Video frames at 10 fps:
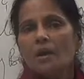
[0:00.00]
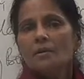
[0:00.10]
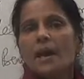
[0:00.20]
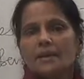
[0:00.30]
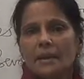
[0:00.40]

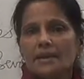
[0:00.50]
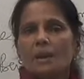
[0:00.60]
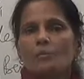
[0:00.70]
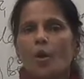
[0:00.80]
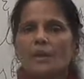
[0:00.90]
that in the
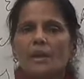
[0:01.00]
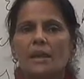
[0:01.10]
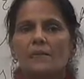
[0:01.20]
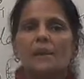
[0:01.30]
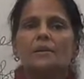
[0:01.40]
morning
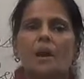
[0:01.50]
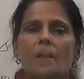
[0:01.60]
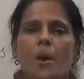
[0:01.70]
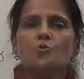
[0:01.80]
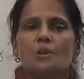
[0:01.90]
he will come
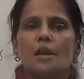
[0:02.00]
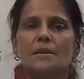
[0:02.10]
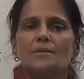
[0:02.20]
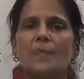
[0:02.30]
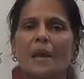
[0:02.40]
out in
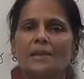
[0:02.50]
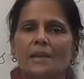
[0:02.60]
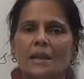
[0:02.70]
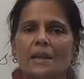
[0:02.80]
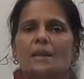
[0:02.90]
his balcony